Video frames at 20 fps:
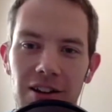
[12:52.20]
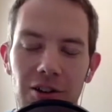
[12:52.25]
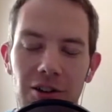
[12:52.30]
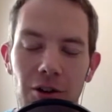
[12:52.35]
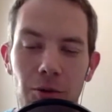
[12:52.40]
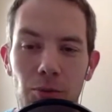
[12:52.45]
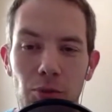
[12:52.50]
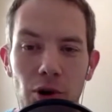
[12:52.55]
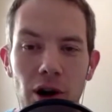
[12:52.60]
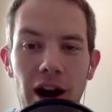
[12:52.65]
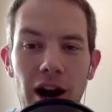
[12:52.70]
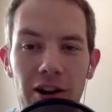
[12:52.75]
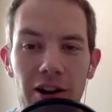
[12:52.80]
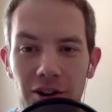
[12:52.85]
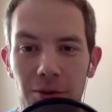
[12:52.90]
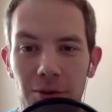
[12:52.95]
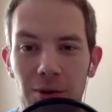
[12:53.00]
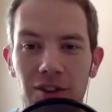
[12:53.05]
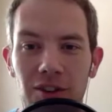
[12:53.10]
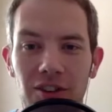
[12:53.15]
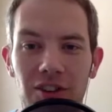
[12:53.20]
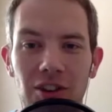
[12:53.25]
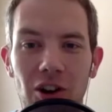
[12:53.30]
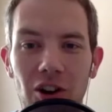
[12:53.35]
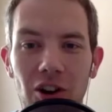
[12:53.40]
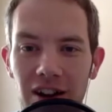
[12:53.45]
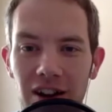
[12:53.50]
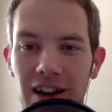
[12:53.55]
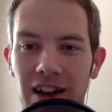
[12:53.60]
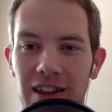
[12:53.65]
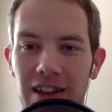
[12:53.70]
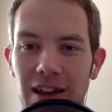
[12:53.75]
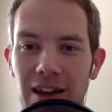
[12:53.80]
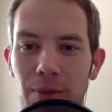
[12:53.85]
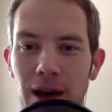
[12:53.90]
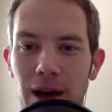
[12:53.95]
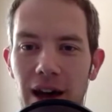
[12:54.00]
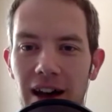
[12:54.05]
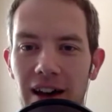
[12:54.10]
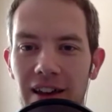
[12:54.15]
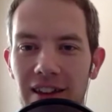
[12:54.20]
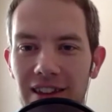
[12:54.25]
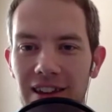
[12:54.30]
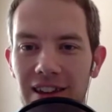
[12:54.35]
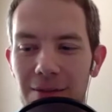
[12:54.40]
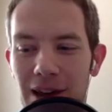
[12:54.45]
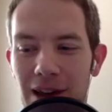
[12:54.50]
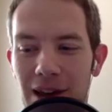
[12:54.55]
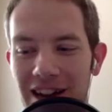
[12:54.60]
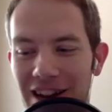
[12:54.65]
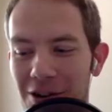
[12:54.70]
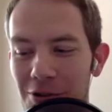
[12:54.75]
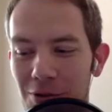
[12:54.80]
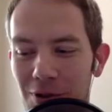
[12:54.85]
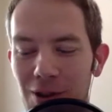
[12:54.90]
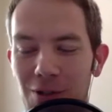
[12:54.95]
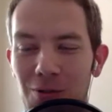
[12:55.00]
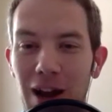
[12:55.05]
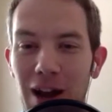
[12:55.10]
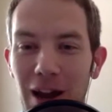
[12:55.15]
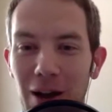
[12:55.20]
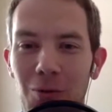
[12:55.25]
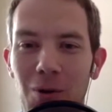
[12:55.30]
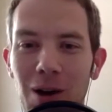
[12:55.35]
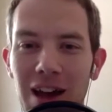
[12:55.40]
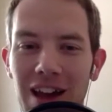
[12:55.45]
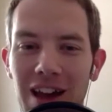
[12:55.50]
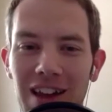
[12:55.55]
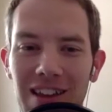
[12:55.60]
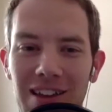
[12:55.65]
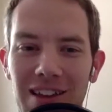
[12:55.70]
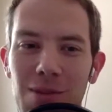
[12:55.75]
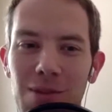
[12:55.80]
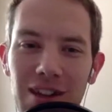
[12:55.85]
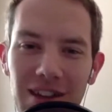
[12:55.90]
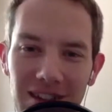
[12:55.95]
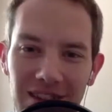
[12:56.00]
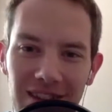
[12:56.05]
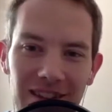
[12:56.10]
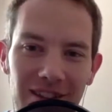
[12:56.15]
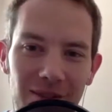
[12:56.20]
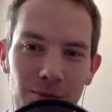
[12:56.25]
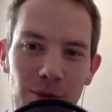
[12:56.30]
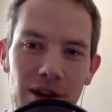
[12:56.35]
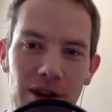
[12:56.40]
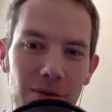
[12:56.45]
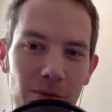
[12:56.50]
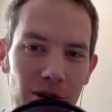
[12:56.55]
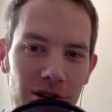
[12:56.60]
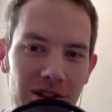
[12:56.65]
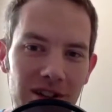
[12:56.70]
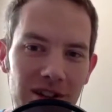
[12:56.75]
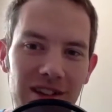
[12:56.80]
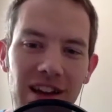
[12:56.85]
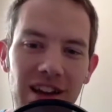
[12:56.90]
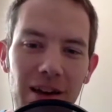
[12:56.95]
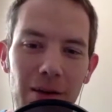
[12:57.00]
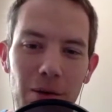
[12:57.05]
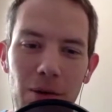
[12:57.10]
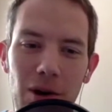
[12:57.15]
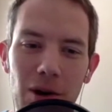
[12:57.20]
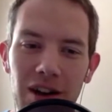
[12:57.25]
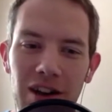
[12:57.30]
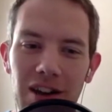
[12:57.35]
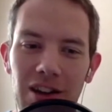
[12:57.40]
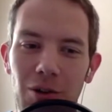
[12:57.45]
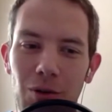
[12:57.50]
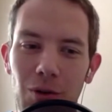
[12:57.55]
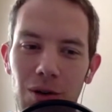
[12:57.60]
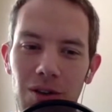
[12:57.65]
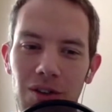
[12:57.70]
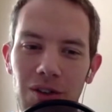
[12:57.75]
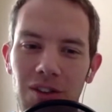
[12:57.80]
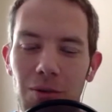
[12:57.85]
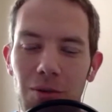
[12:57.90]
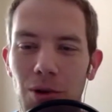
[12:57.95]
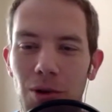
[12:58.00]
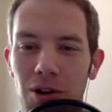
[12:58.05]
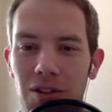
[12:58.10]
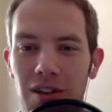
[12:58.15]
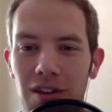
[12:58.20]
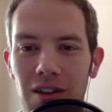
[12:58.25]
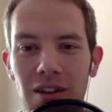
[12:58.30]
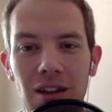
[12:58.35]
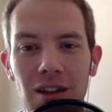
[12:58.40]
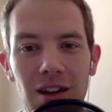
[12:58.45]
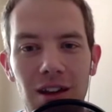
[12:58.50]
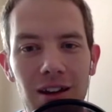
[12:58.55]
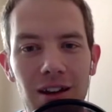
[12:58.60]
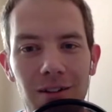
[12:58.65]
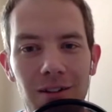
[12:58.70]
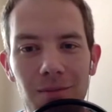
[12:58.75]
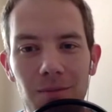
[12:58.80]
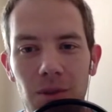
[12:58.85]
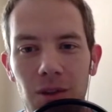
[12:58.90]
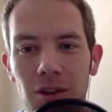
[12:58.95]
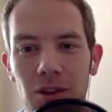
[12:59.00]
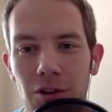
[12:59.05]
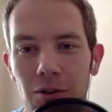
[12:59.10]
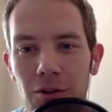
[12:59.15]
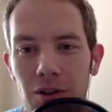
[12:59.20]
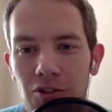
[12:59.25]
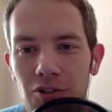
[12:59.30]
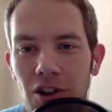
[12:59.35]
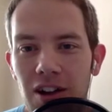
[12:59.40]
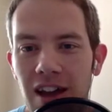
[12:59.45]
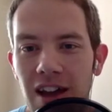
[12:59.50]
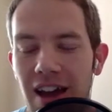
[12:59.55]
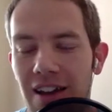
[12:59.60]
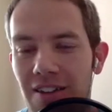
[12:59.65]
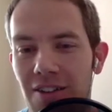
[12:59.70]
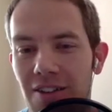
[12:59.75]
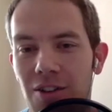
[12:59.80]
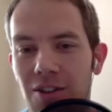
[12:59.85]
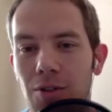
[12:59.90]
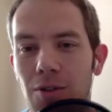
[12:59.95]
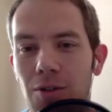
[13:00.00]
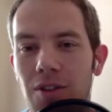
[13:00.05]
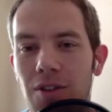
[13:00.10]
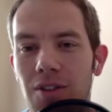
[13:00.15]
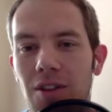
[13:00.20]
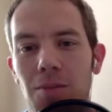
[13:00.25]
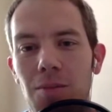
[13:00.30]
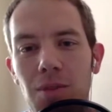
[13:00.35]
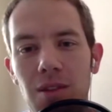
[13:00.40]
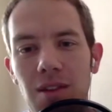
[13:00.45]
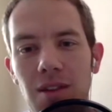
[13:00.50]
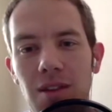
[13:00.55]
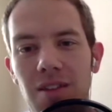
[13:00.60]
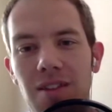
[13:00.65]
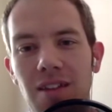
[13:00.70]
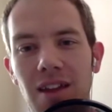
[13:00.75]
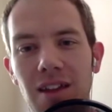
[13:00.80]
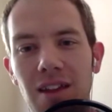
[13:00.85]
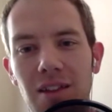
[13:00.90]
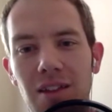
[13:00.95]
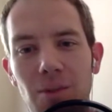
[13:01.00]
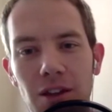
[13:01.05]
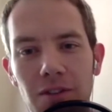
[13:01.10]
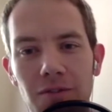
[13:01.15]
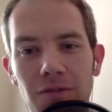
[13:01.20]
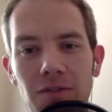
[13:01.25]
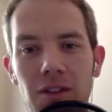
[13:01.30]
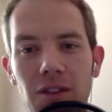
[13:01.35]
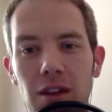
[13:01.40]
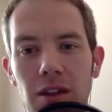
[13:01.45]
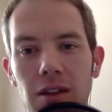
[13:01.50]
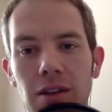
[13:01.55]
prior to me starting down that path, that I'm not going the right way, than me to spend a bunch of time and money going somewhere that, and trying to execute in something that's not the right fit.